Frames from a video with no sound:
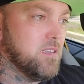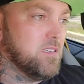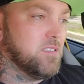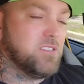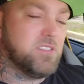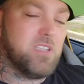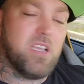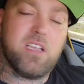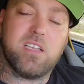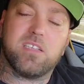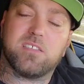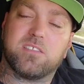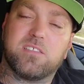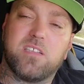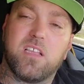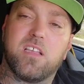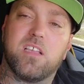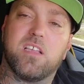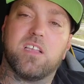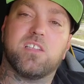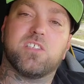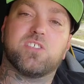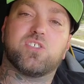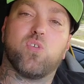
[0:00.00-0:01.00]
Yeah, it's
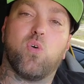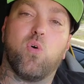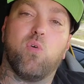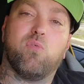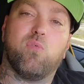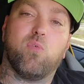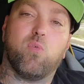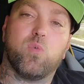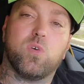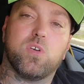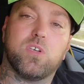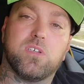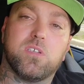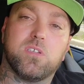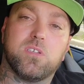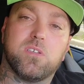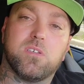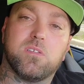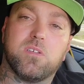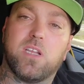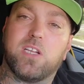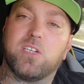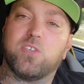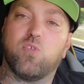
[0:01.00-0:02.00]
dead. It's over with.
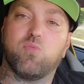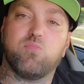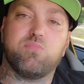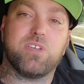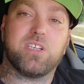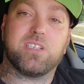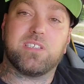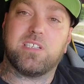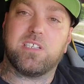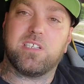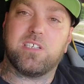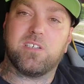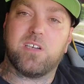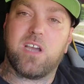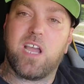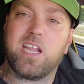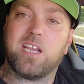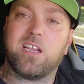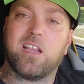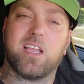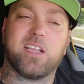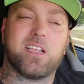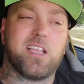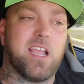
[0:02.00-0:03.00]
Ain't no big deal. I
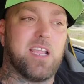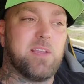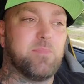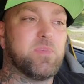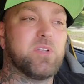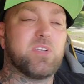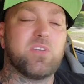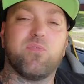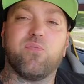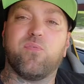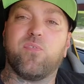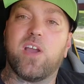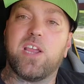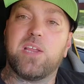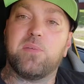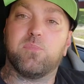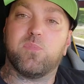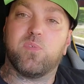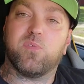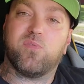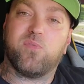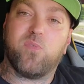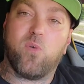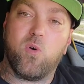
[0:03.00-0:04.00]
ain't like I ain't been to fighting
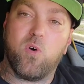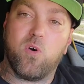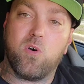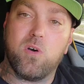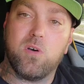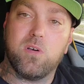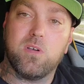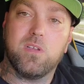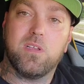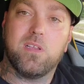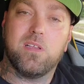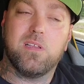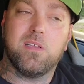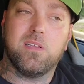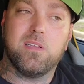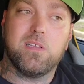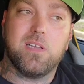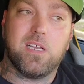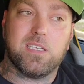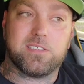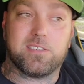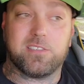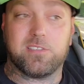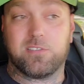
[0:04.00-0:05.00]
before.
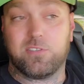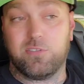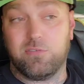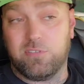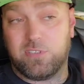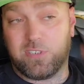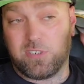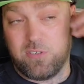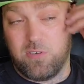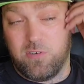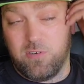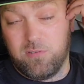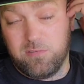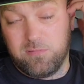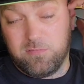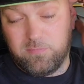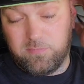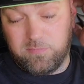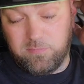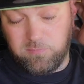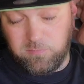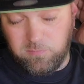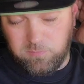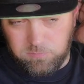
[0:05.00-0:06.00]
I said, so you're just going
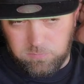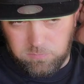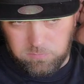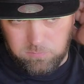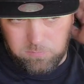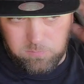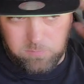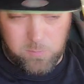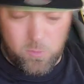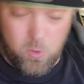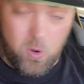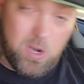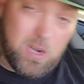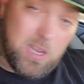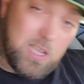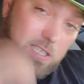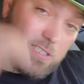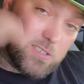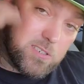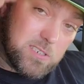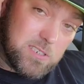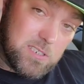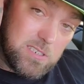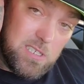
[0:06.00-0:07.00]
to more or
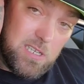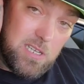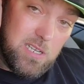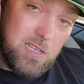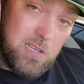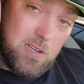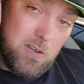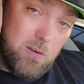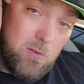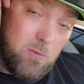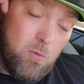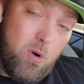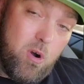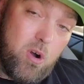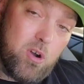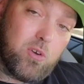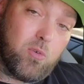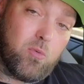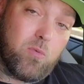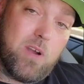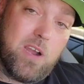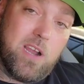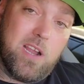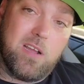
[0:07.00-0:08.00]
less walk
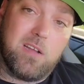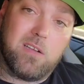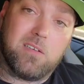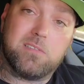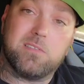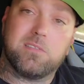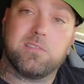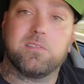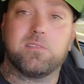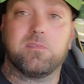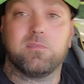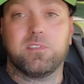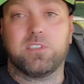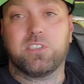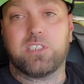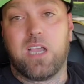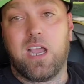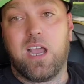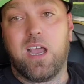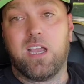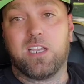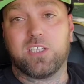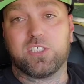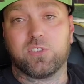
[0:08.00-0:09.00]
around with your
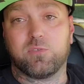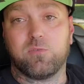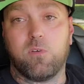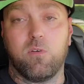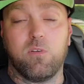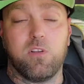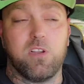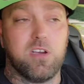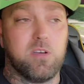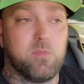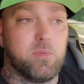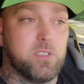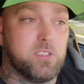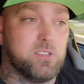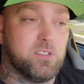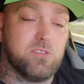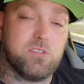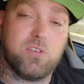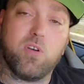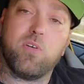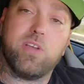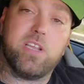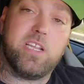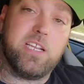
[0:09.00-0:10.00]
eyes swole up and you're
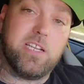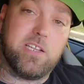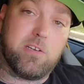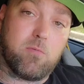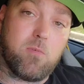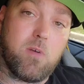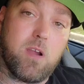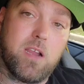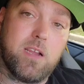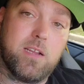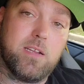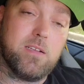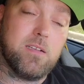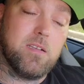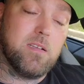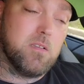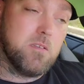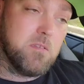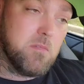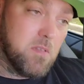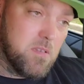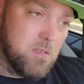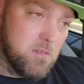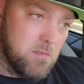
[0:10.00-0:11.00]
going to eat it, right?
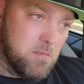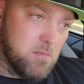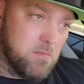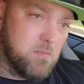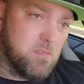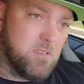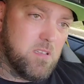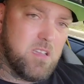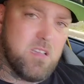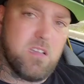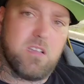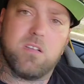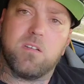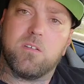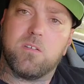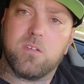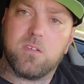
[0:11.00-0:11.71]
Yeah.